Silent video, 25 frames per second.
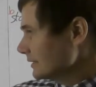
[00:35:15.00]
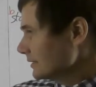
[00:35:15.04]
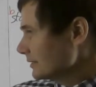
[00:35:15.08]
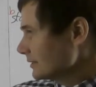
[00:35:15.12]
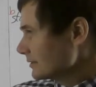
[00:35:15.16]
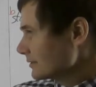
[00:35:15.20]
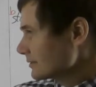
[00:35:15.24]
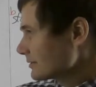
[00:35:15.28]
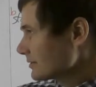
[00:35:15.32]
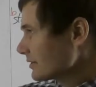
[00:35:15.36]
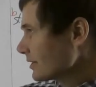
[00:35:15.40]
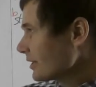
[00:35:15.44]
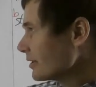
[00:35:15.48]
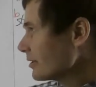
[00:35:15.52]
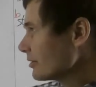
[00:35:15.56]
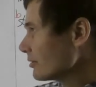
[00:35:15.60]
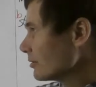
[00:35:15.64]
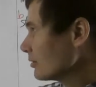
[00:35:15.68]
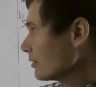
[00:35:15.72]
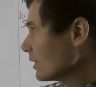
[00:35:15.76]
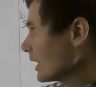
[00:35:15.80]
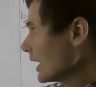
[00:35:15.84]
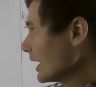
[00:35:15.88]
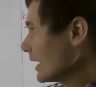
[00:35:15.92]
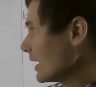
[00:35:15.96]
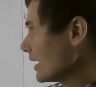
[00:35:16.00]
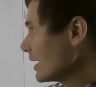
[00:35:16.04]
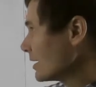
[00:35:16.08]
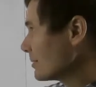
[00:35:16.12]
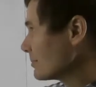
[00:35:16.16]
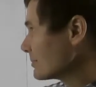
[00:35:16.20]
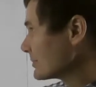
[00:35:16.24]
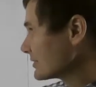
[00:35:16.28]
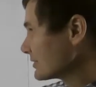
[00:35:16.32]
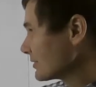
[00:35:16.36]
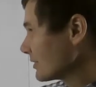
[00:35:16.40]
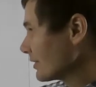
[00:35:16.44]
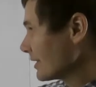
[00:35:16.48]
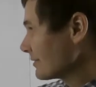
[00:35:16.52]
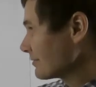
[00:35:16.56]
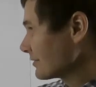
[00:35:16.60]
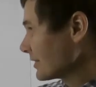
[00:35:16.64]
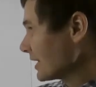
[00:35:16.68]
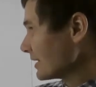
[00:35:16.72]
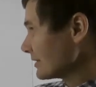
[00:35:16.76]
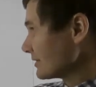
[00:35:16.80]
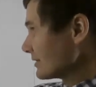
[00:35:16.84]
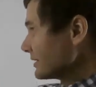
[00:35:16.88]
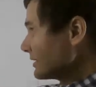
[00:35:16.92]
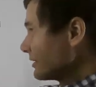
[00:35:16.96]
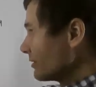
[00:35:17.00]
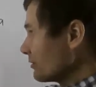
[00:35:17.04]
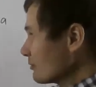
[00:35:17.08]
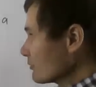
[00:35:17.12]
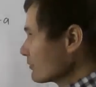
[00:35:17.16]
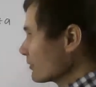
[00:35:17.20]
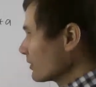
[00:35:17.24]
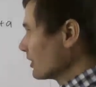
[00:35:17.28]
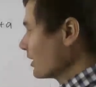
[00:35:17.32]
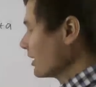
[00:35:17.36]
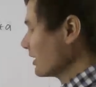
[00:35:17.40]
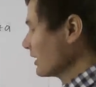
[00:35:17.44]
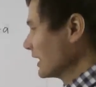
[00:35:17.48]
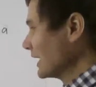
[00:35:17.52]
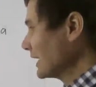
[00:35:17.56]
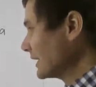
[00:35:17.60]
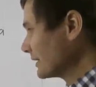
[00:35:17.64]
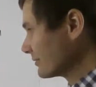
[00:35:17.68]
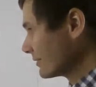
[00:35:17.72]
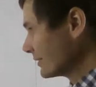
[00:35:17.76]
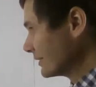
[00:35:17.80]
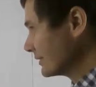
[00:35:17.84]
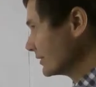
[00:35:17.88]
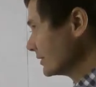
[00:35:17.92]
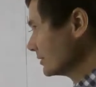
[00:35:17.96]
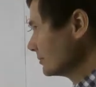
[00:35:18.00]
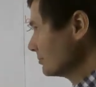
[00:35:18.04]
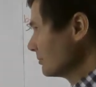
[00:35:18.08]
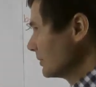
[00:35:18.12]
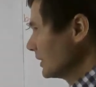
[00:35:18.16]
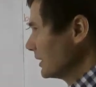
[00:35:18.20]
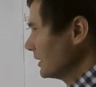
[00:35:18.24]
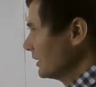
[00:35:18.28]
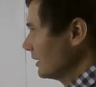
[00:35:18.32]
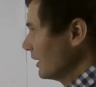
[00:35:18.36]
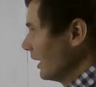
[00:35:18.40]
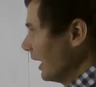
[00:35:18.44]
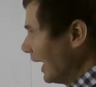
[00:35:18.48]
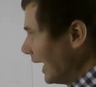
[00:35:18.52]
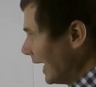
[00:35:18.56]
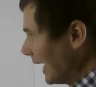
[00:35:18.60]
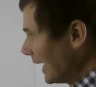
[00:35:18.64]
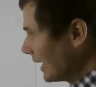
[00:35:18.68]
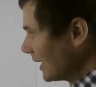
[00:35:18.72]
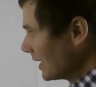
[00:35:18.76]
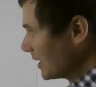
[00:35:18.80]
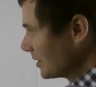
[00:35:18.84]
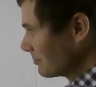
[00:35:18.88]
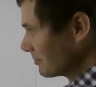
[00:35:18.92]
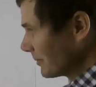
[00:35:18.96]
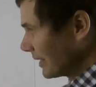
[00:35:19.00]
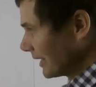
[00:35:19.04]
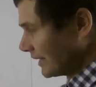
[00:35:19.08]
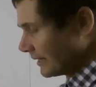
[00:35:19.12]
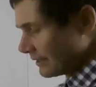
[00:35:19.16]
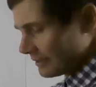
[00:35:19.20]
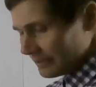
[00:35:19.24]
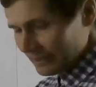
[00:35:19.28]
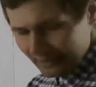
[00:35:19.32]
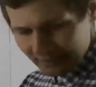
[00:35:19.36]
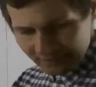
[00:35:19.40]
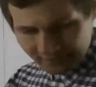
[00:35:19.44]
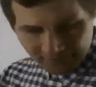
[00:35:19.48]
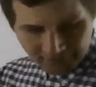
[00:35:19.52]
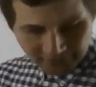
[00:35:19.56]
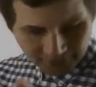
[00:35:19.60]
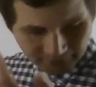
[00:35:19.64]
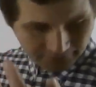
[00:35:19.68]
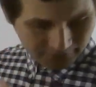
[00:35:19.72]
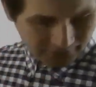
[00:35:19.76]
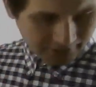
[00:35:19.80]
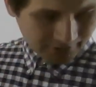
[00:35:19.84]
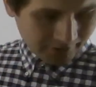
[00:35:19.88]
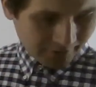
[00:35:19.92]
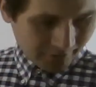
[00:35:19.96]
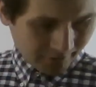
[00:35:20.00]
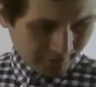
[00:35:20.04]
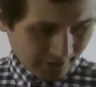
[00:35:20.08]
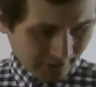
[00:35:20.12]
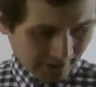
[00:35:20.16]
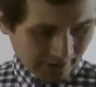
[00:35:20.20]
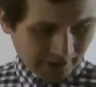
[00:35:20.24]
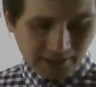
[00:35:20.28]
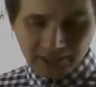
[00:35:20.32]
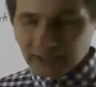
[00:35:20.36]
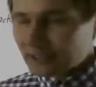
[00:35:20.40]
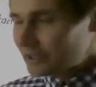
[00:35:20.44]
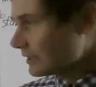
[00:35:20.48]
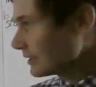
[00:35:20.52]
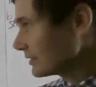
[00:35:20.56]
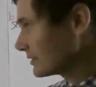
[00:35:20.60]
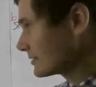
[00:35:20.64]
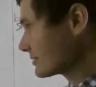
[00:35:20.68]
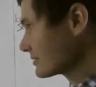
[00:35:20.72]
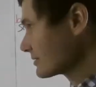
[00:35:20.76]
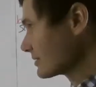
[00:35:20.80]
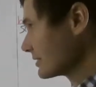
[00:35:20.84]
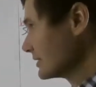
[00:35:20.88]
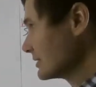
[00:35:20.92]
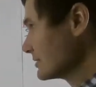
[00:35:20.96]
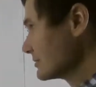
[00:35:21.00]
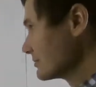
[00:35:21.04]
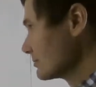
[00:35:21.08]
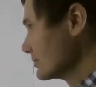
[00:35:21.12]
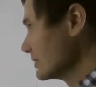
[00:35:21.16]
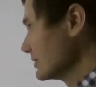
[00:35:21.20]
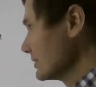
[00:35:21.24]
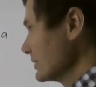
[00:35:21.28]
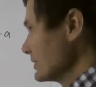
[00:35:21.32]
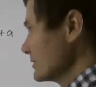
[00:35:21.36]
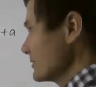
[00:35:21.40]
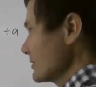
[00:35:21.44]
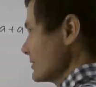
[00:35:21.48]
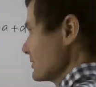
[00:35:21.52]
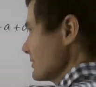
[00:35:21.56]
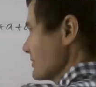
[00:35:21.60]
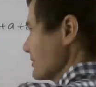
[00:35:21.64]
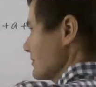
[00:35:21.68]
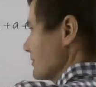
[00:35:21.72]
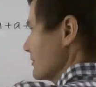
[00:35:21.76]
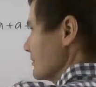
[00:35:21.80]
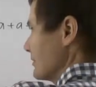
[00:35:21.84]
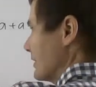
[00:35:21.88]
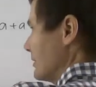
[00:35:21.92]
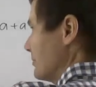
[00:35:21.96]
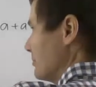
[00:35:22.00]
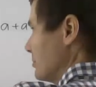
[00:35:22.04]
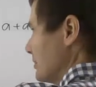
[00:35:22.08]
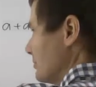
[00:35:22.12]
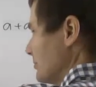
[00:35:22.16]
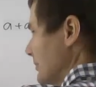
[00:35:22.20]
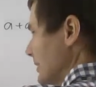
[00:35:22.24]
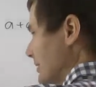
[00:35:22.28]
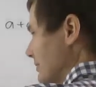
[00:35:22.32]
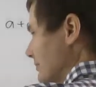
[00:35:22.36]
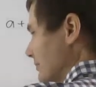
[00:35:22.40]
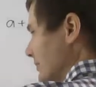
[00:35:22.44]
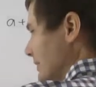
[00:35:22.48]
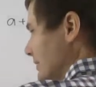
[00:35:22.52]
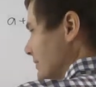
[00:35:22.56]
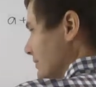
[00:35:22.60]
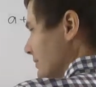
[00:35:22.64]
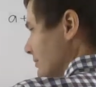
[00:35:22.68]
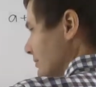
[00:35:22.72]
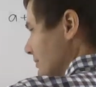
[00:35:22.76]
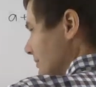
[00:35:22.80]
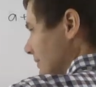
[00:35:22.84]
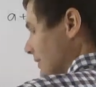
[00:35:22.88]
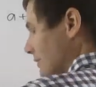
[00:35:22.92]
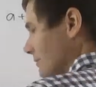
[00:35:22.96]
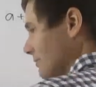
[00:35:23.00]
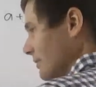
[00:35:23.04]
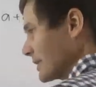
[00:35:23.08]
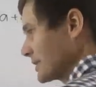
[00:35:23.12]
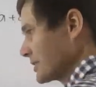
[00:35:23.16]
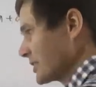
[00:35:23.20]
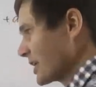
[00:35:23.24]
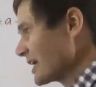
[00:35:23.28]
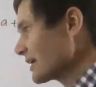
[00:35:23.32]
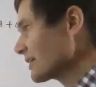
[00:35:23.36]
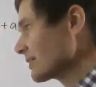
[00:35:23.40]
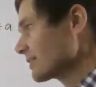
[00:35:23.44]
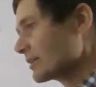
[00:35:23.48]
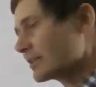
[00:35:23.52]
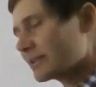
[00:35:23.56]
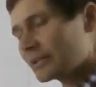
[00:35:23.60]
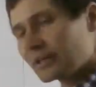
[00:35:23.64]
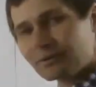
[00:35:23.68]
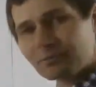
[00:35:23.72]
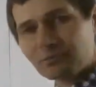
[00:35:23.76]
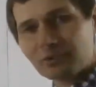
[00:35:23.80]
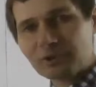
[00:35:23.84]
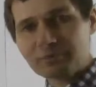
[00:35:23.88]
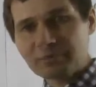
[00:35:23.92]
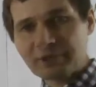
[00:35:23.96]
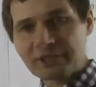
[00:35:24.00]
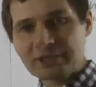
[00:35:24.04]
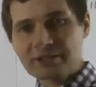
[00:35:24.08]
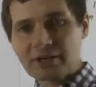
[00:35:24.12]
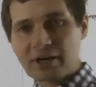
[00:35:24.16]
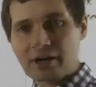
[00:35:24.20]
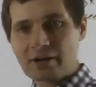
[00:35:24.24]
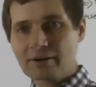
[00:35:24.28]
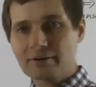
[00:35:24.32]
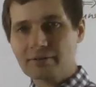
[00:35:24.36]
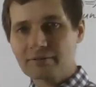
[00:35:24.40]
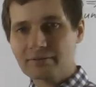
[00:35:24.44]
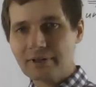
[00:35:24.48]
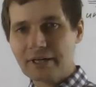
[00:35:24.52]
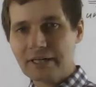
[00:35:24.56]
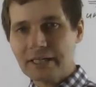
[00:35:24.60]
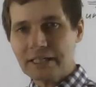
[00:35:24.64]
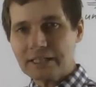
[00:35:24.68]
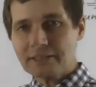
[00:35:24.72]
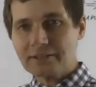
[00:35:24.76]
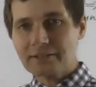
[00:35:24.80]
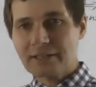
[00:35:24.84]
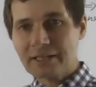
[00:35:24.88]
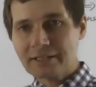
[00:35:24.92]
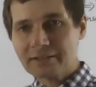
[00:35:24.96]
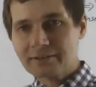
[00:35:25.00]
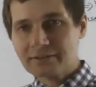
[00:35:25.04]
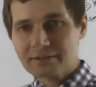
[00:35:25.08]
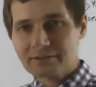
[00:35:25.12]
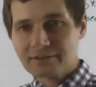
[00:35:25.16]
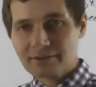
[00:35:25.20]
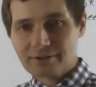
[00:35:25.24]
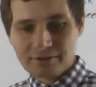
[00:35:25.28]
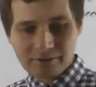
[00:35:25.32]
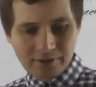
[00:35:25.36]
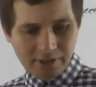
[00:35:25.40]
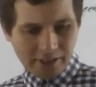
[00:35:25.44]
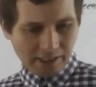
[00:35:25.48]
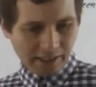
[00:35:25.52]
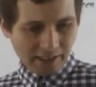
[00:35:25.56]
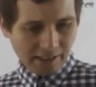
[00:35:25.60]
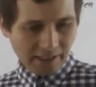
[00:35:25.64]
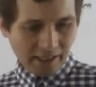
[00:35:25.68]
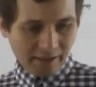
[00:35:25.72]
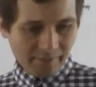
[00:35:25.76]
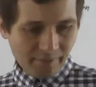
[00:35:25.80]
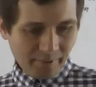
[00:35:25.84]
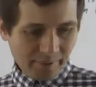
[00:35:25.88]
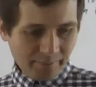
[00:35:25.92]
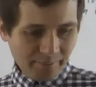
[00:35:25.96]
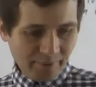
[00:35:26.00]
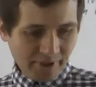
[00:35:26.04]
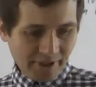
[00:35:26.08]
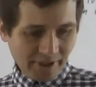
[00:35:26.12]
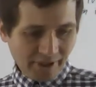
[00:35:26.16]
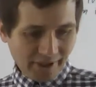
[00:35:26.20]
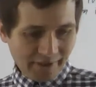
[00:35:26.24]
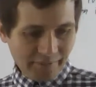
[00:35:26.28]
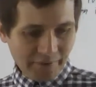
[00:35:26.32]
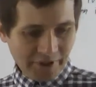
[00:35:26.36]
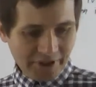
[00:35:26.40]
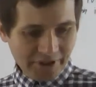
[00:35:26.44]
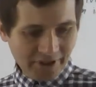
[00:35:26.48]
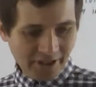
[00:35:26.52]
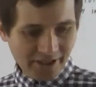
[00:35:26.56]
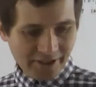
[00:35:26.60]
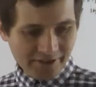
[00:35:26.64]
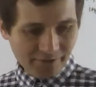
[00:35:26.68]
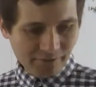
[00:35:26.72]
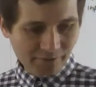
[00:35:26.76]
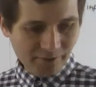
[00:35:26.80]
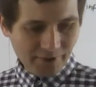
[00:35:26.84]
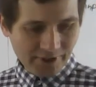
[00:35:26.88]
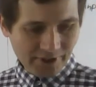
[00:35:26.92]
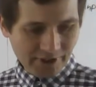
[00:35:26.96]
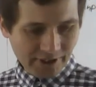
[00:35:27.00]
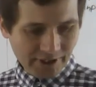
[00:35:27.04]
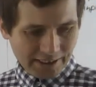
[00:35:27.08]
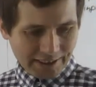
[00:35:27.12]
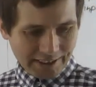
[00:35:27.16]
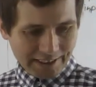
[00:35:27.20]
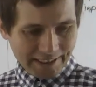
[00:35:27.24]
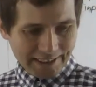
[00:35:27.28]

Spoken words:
so I've got the overall algorithm, and now the key is really just to implement reduce and reject, and then we'll be done, right? And so, but I mean that's where